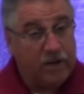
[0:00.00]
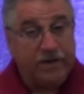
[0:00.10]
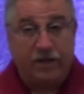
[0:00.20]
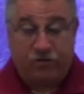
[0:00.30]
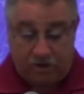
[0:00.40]

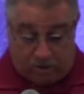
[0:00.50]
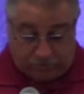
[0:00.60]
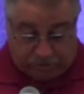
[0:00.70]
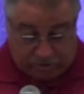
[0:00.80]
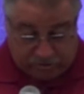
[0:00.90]
and then said,
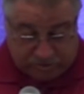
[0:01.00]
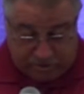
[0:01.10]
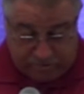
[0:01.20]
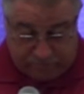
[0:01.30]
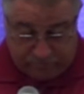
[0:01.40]
"On
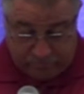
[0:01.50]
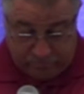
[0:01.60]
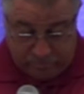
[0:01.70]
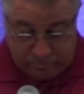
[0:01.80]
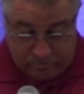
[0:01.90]
Thursday,
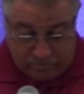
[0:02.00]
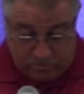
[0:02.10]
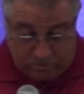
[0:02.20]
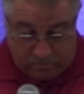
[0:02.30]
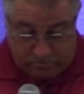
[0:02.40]

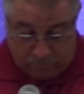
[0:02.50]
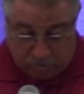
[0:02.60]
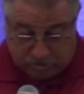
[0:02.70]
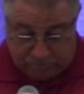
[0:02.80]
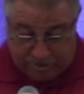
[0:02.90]

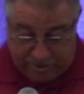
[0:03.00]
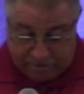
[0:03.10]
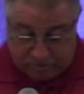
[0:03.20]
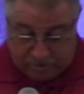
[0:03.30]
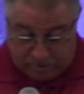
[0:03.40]
most of my
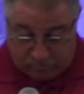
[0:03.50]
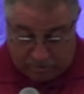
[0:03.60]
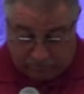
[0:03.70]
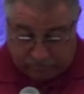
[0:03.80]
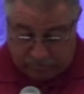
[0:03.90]
out-of-town
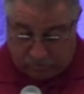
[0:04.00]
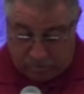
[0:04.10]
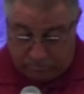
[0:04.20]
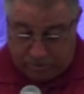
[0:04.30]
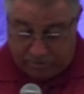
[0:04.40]
relatives
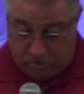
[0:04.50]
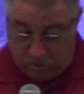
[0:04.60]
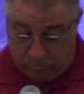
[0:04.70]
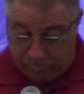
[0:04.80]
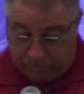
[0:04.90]
went back
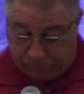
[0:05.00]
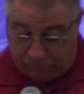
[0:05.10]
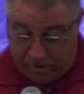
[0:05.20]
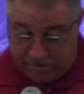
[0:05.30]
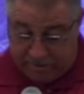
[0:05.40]
home, and on
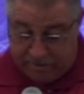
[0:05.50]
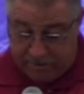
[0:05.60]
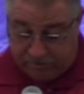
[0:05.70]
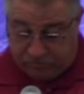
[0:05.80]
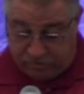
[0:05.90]
Friday,
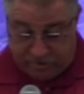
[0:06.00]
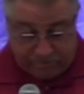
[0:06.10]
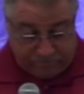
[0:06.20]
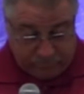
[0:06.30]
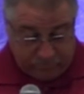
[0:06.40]

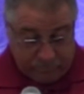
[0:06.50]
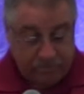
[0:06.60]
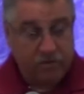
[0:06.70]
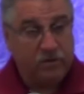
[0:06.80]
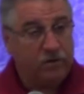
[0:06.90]
yesterday,
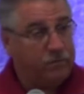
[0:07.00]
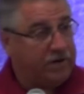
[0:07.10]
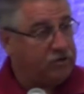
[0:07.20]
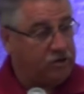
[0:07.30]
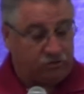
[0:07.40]

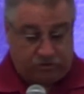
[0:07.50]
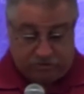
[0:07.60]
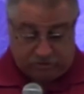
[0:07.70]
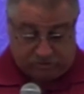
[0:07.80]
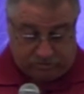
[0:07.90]
my
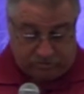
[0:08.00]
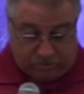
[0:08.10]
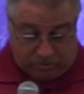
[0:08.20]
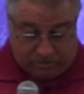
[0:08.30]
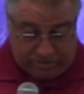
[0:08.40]
children just
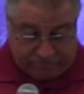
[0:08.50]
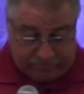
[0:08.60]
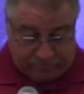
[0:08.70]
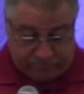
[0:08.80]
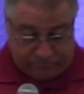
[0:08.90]
all
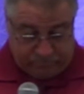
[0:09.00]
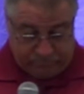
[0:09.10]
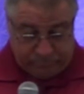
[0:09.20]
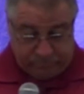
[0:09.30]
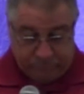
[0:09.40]
left."
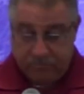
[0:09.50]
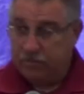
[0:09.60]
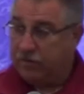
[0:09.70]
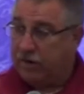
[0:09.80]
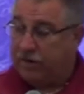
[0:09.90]

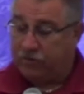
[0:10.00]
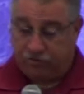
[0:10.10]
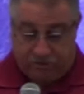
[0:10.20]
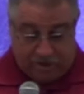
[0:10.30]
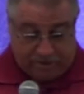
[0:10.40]
I
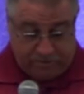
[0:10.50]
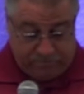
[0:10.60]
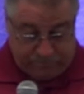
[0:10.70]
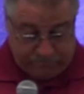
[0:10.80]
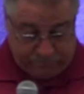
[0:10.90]
just
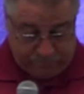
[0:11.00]
nodded.